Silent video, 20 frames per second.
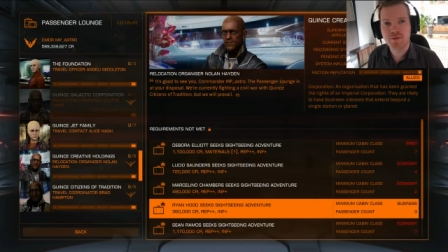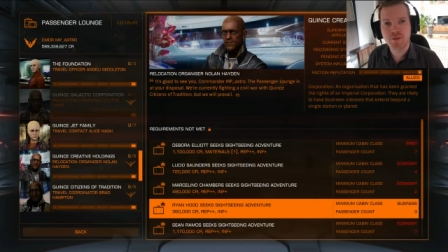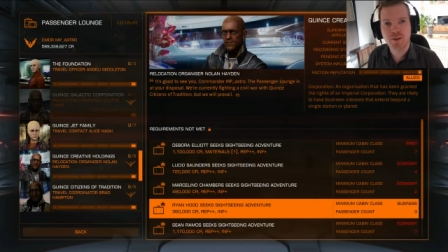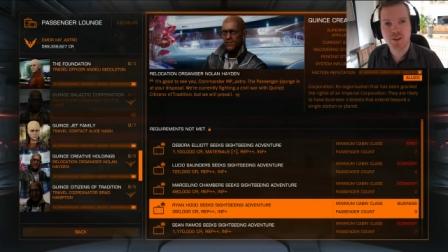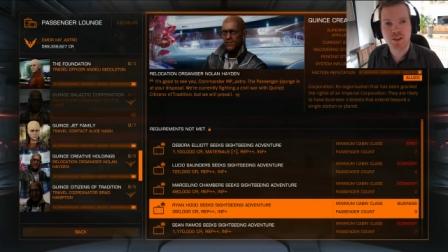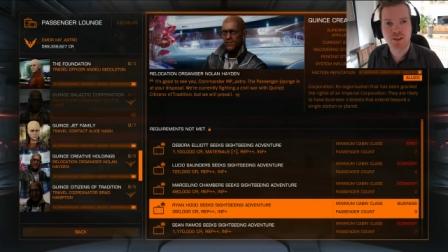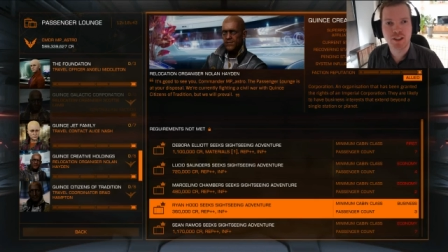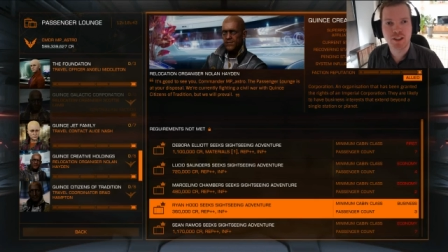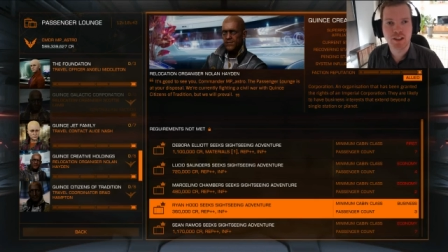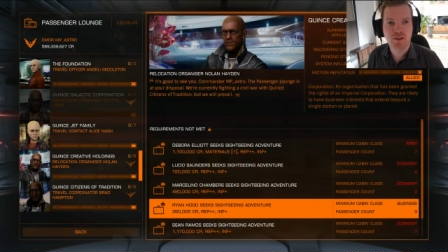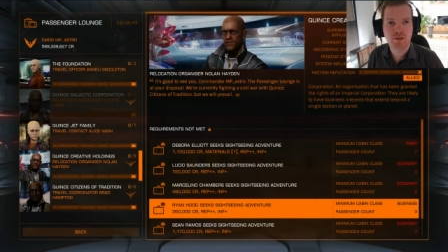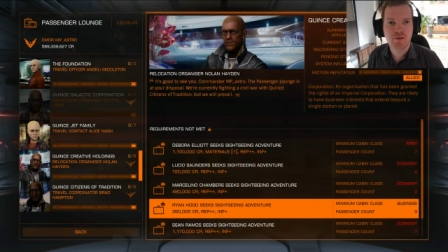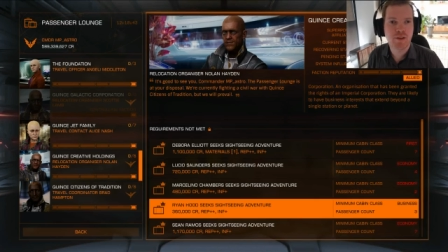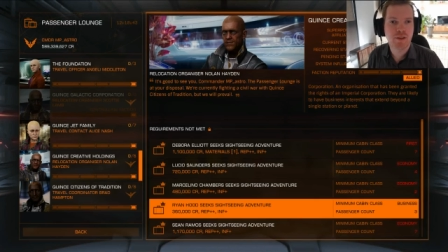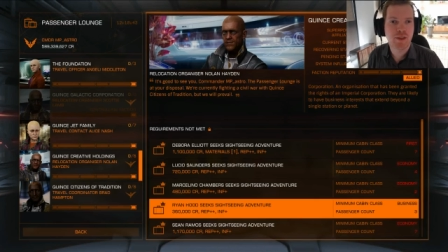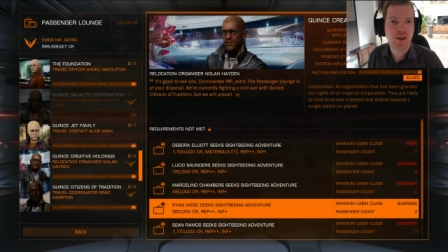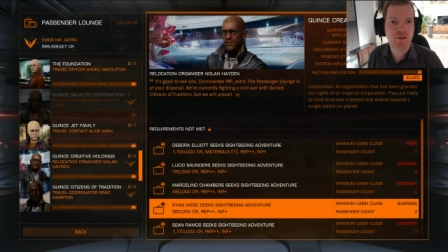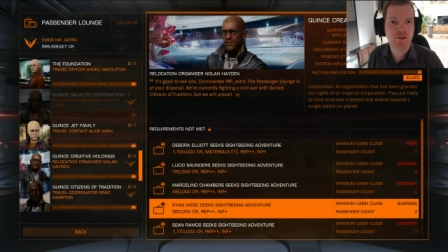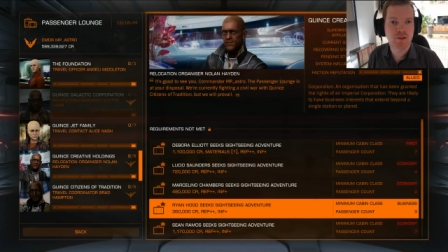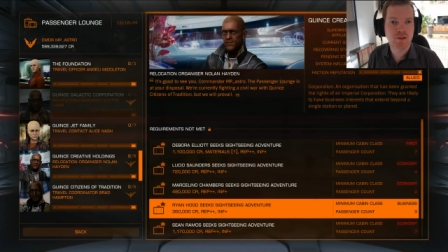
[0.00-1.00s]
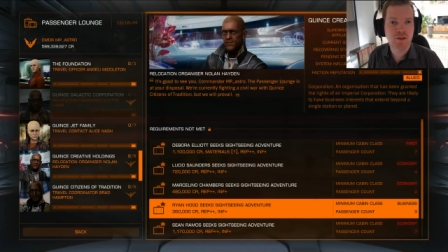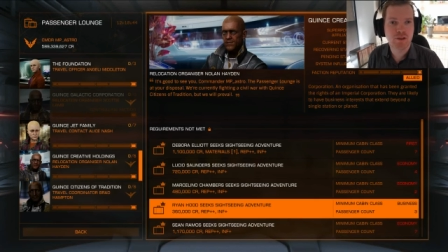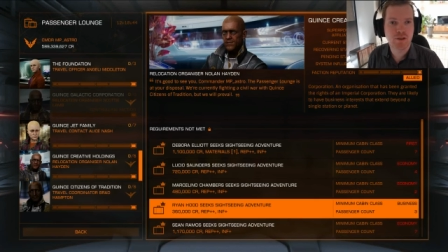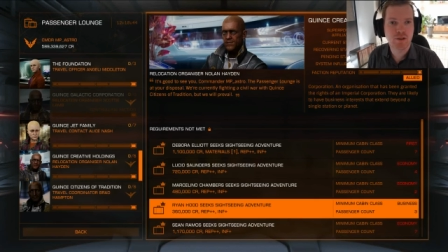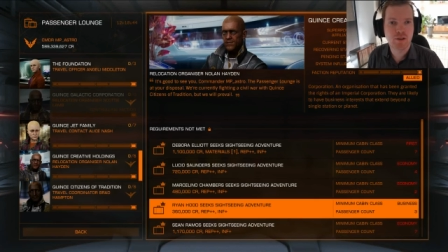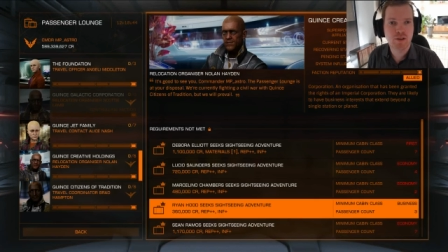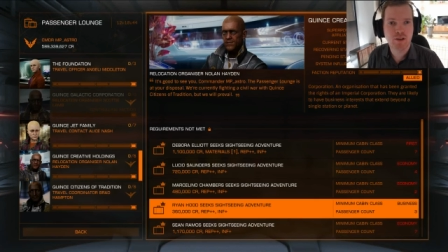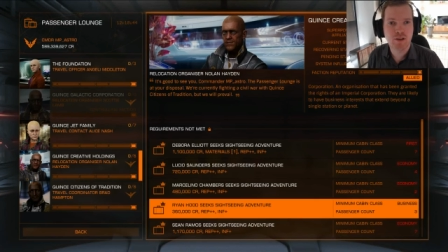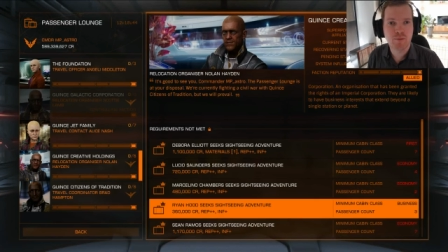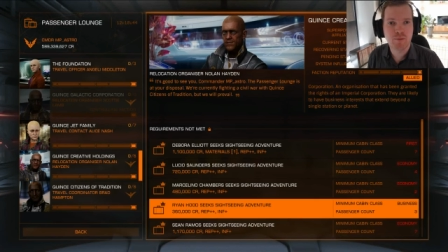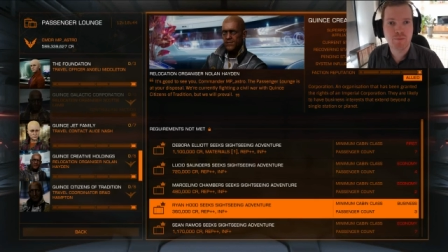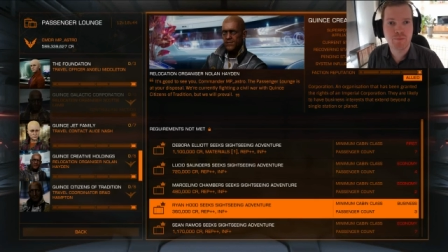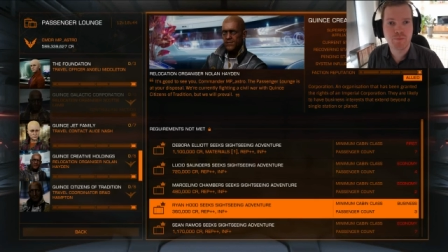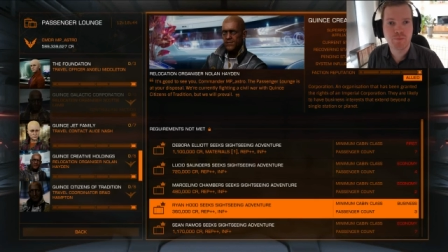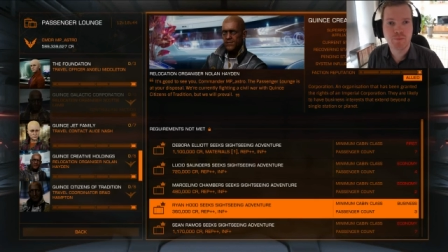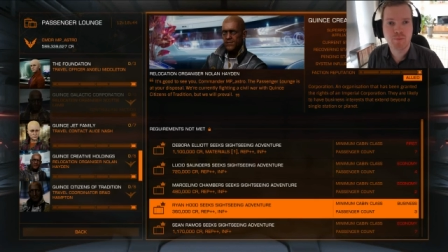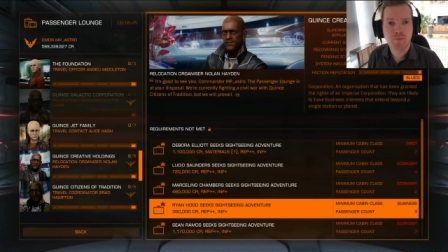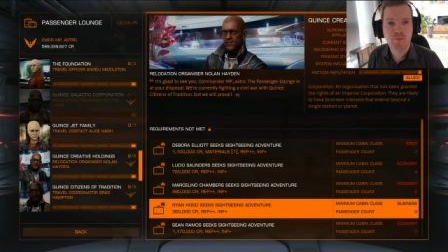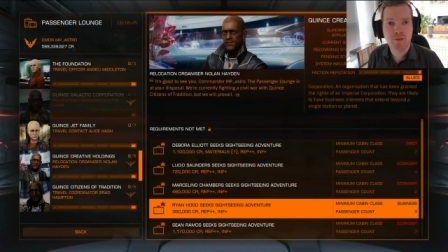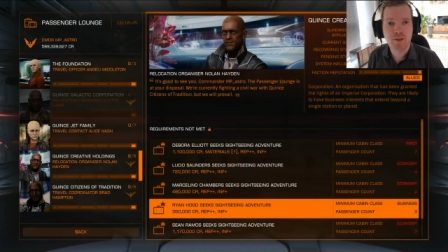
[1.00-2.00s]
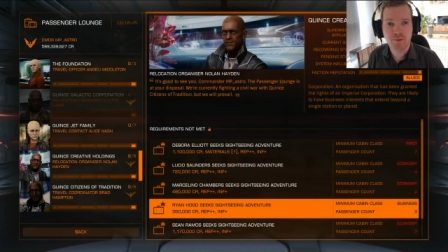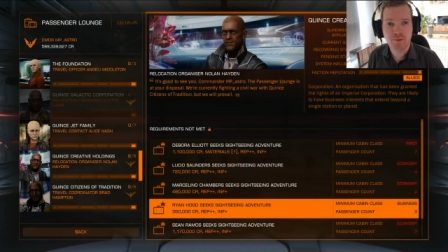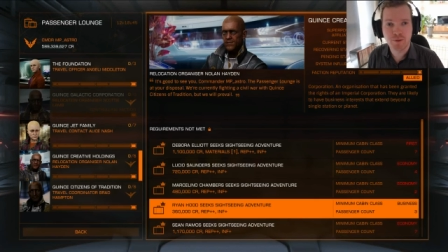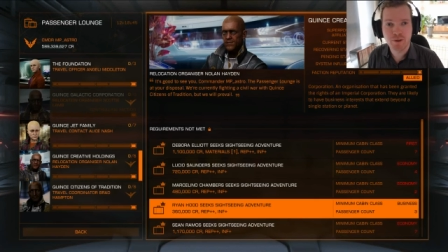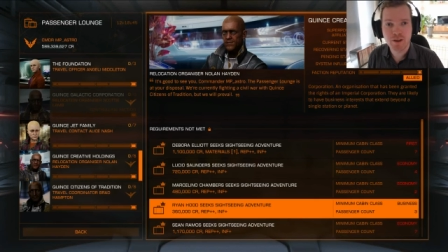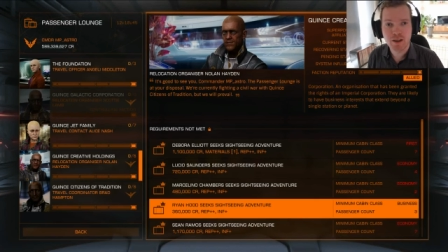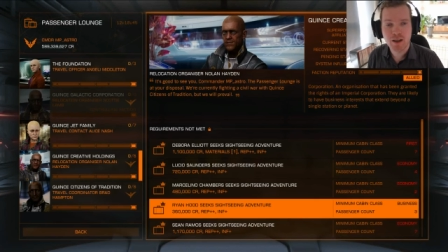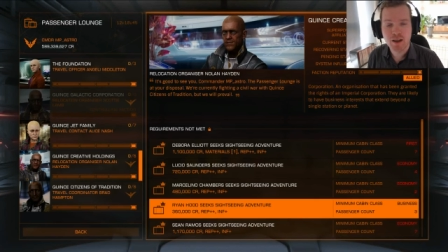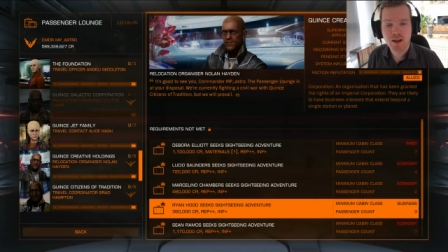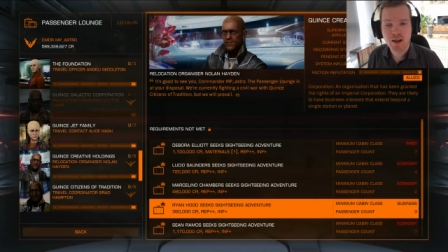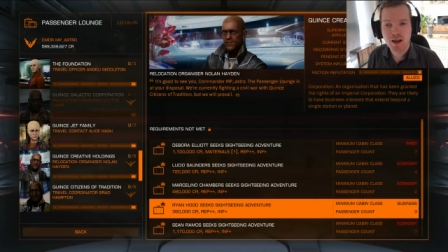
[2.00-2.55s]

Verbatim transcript: for the six hundred thousand um, different.